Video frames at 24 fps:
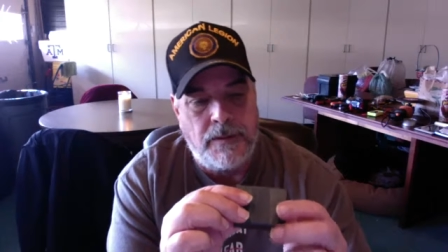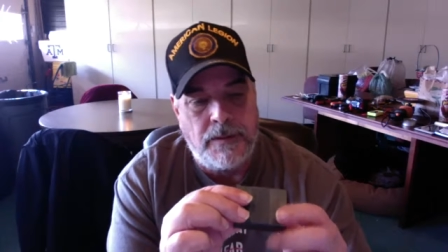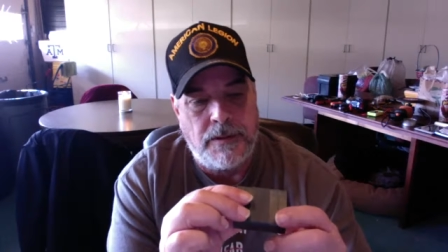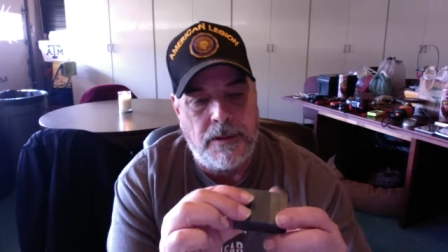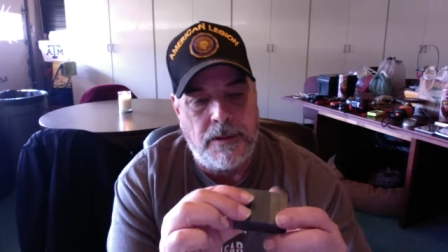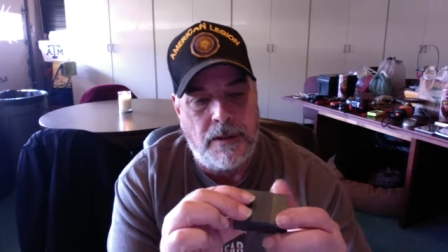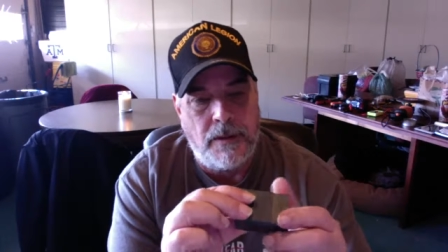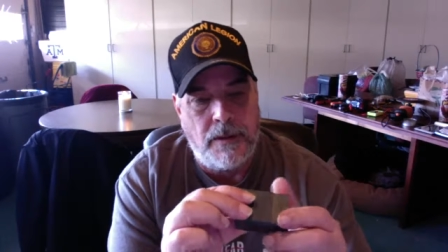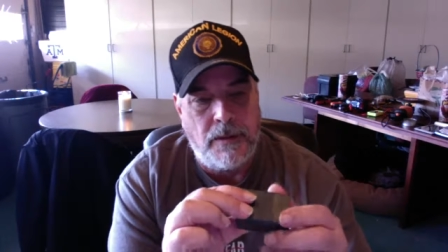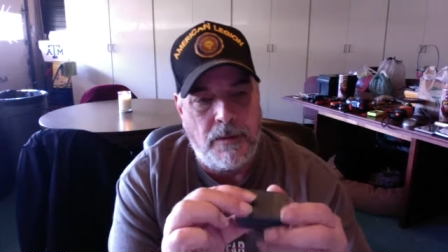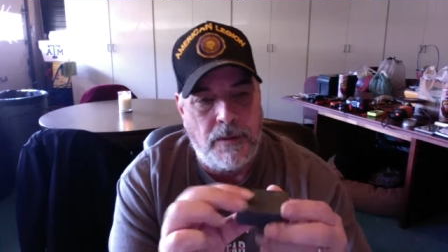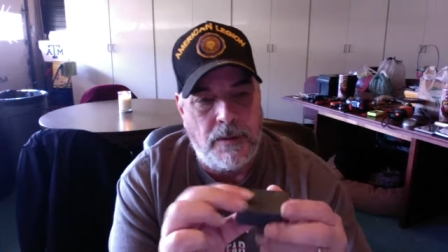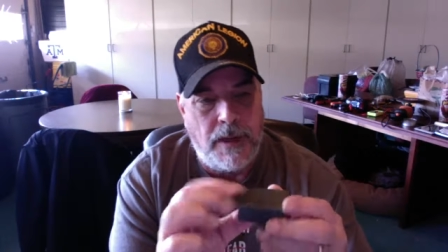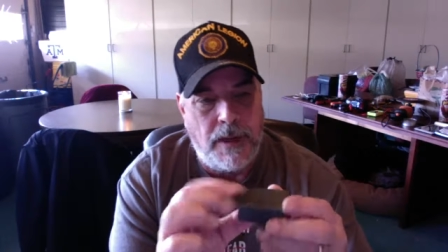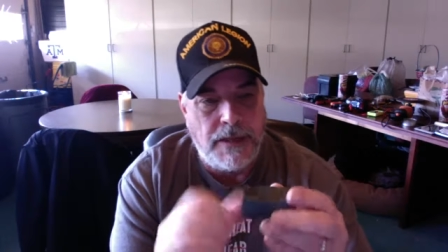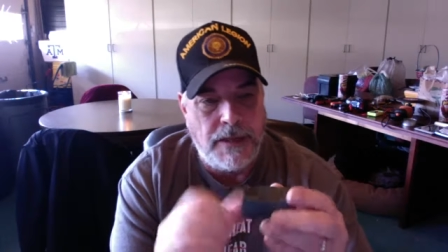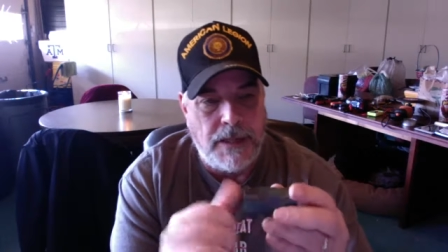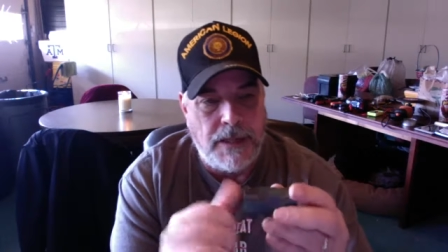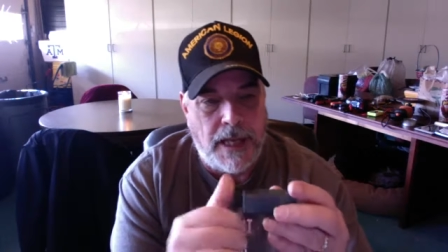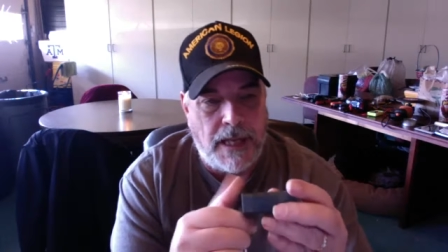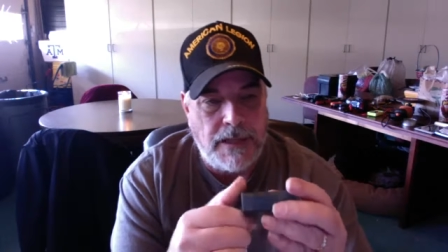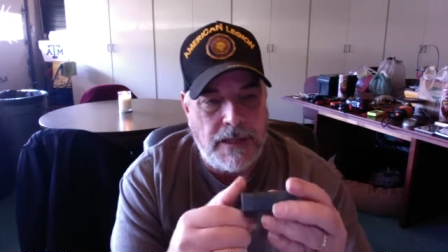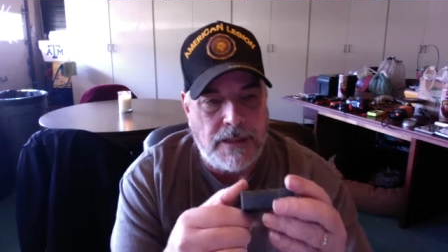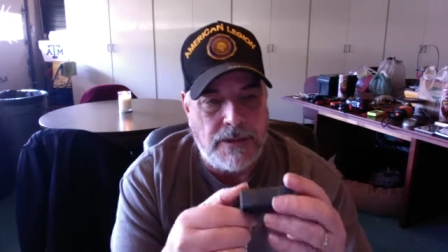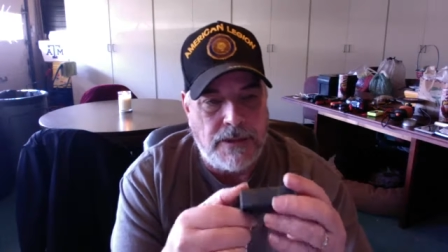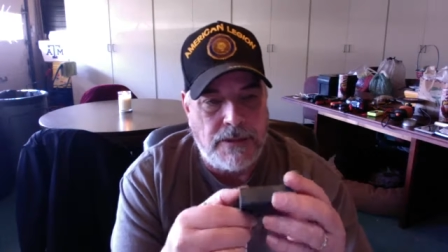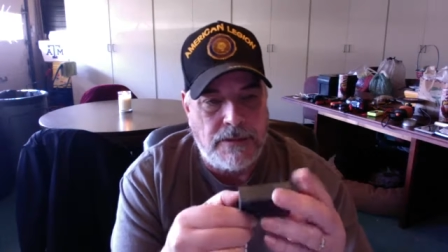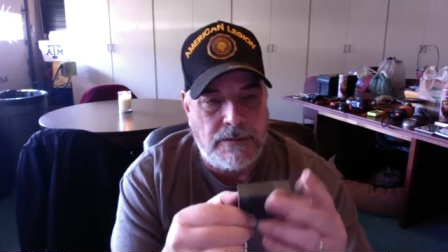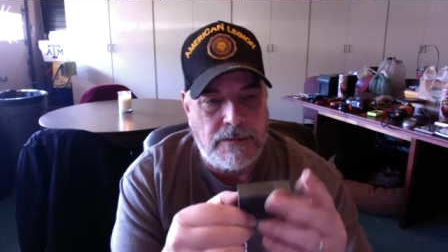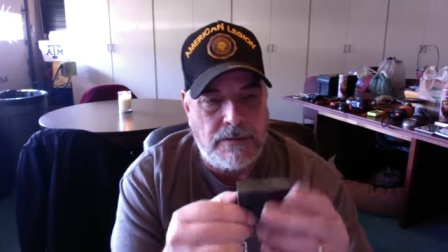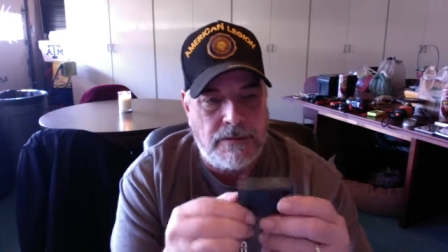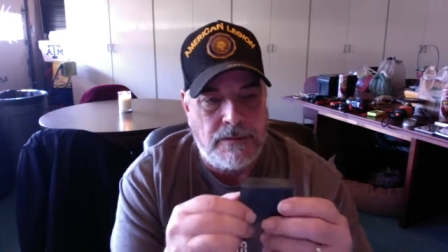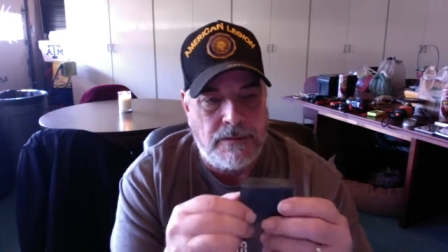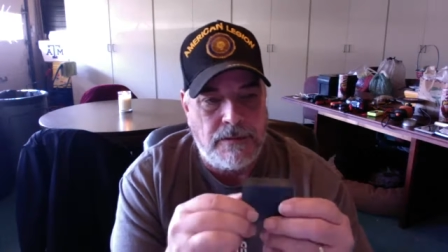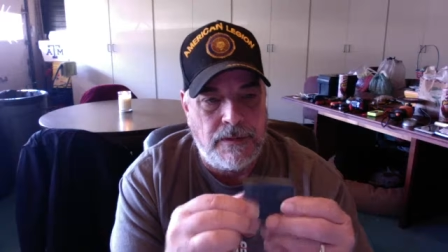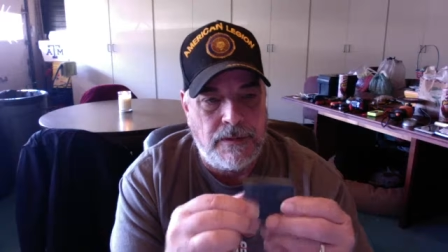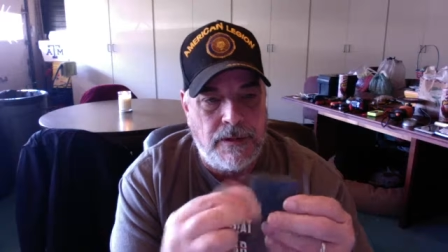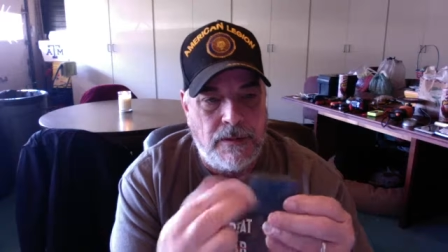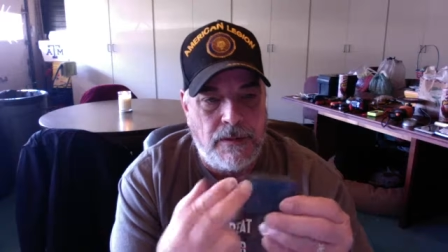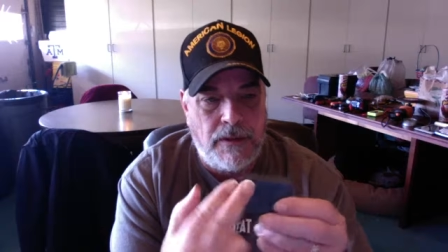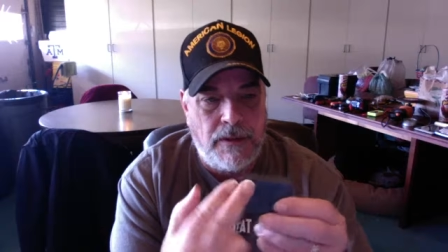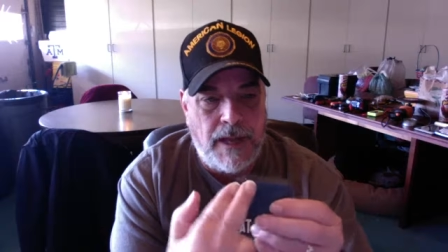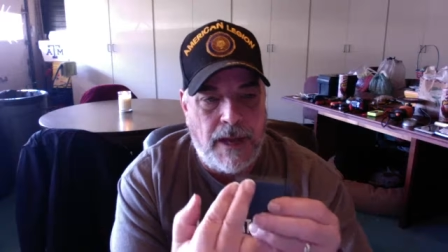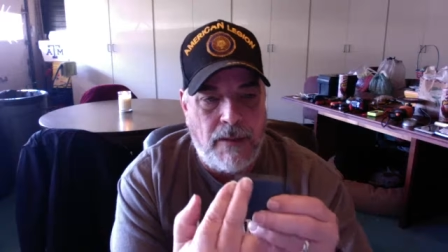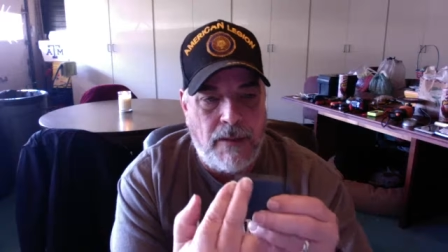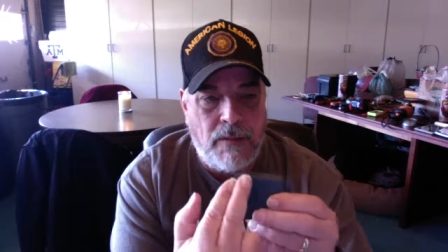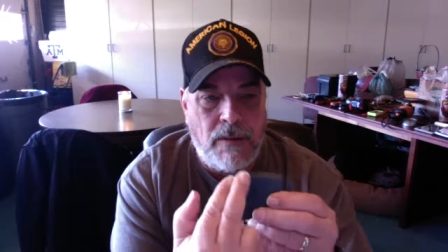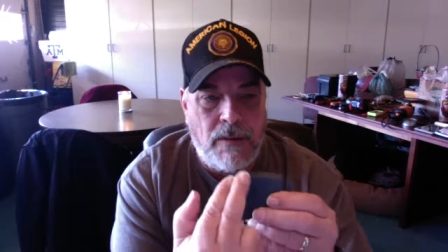so as that's
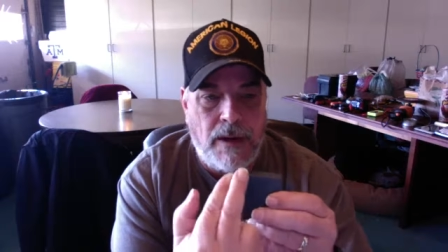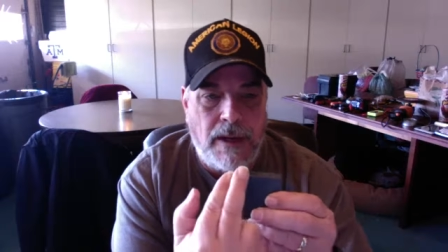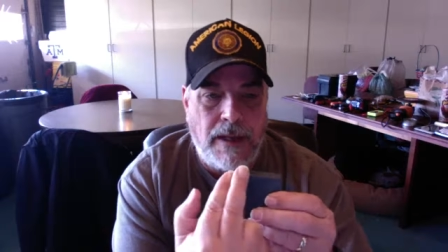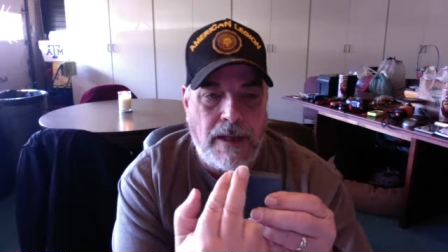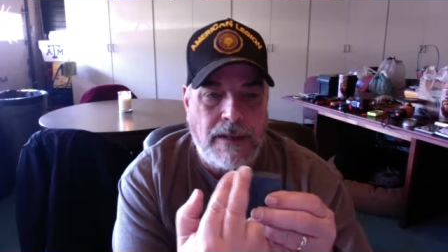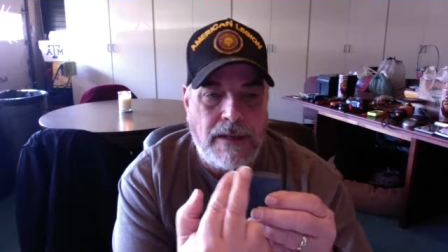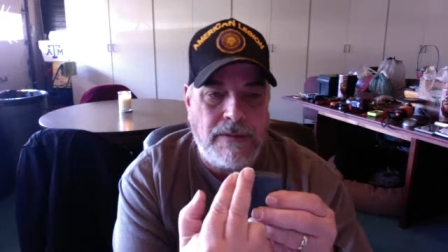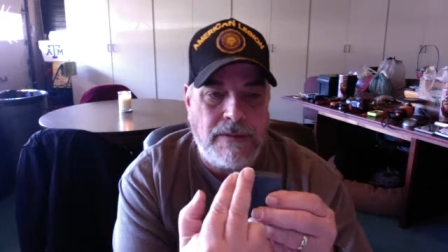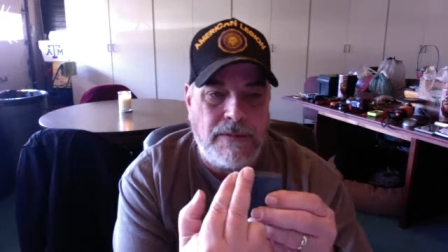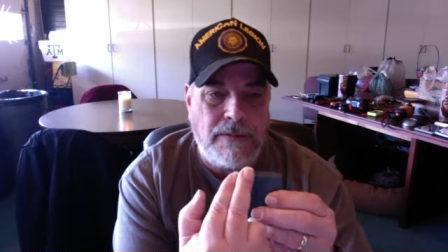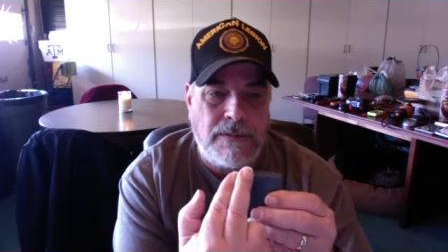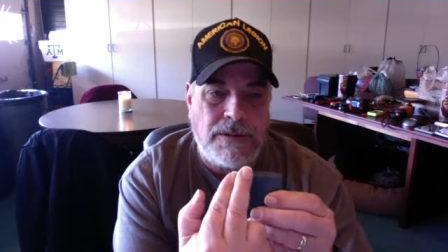going that way,